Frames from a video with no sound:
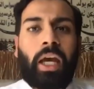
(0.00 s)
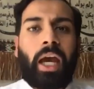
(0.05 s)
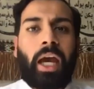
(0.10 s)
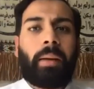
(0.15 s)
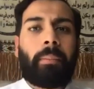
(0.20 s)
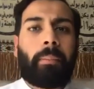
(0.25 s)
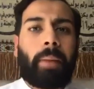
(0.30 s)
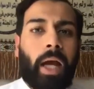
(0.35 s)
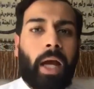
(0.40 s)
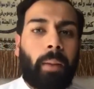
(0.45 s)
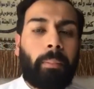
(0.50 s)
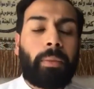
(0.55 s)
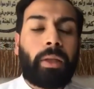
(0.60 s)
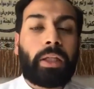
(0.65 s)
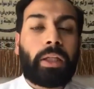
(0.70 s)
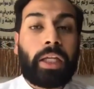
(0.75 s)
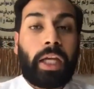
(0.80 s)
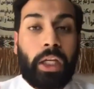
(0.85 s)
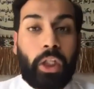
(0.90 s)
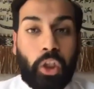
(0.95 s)
and my
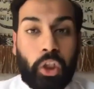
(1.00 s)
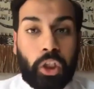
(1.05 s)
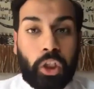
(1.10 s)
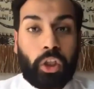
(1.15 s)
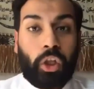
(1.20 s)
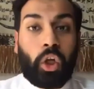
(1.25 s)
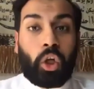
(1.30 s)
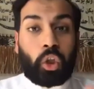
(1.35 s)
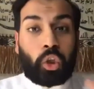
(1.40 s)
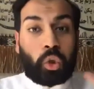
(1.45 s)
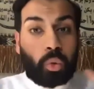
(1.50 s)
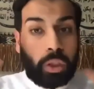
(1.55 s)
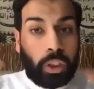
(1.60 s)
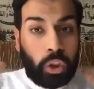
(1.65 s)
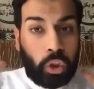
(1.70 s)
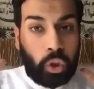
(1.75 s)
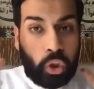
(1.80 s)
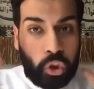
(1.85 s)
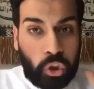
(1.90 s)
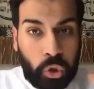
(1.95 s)
obligation to
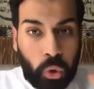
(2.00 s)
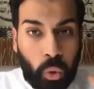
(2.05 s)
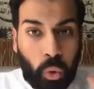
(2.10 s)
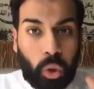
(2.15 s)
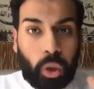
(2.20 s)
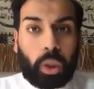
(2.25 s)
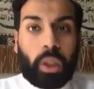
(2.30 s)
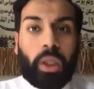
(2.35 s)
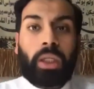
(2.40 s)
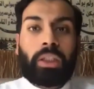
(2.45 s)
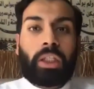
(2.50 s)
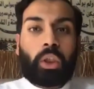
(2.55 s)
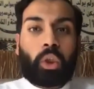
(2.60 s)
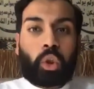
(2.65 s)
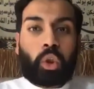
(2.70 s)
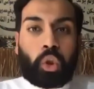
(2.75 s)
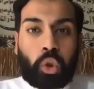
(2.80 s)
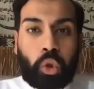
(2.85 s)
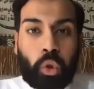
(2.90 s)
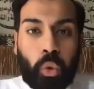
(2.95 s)
ensure that
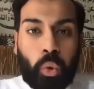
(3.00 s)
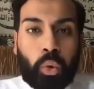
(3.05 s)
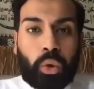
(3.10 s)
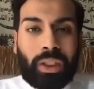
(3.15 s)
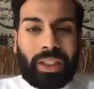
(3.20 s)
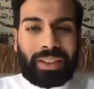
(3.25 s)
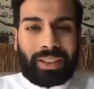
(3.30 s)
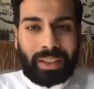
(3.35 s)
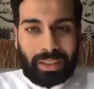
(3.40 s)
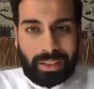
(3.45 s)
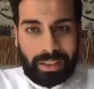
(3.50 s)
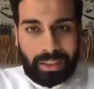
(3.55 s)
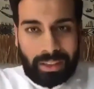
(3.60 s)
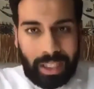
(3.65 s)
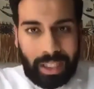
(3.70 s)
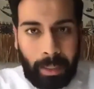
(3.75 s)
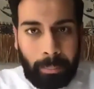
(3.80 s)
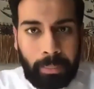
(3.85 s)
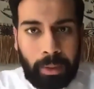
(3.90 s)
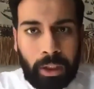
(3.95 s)
truth is
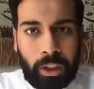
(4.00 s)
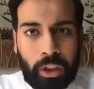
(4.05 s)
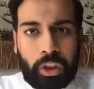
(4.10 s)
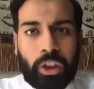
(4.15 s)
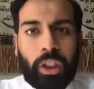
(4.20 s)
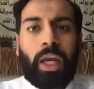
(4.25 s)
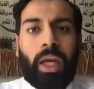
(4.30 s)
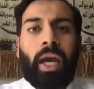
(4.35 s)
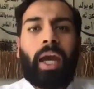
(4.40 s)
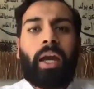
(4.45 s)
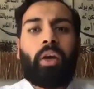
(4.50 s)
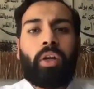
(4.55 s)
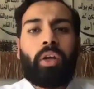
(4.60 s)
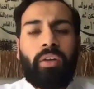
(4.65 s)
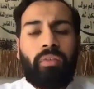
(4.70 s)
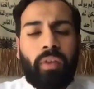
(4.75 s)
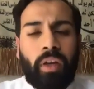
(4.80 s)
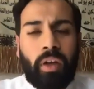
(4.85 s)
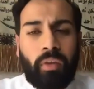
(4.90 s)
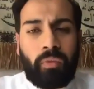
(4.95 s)
established.
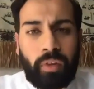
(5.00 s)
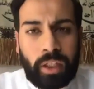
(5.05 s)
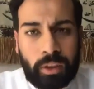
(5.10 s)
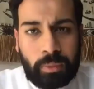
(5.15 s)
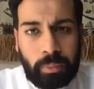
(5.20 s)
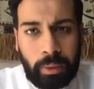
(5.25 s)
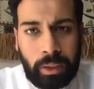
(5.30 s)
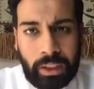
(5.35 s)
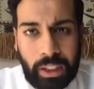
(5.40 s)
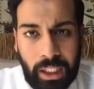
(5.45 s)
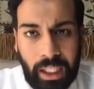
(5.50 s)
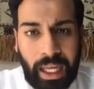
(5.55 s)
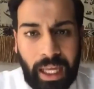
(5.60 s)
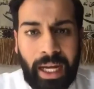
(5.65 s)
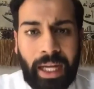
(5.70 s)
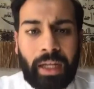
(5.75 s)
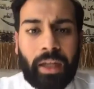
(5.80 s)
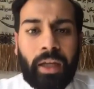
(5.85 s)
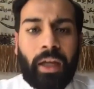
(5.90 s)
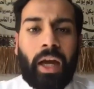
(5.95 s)
Even if it has been
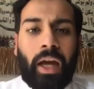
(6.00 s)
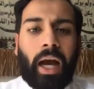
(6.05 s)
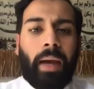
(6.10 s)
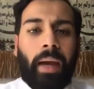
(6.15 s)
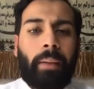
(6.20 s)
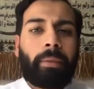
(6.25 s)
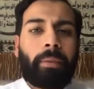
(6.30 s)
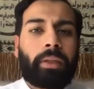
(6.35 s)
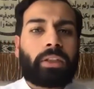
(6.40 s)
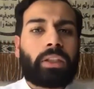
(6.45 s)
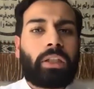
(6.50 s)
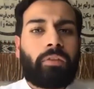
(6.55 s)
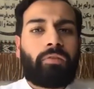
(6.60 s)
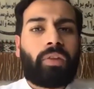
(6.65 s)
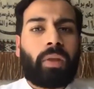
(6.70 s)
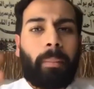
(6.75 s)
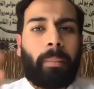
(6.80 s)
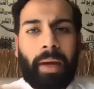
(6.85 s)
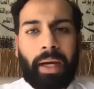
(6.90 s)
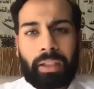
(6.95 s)
delayed, I must give
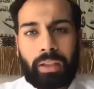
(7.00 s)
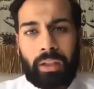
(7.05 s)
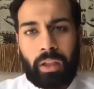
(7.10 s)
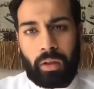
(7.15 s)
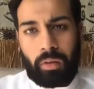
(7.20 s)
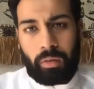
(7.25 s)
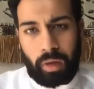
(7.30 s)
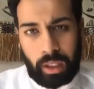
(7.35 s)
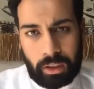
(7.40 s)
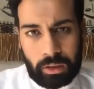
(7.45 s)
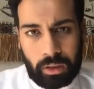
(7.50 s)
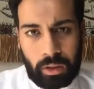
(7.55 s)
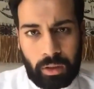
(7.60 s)
them back their right.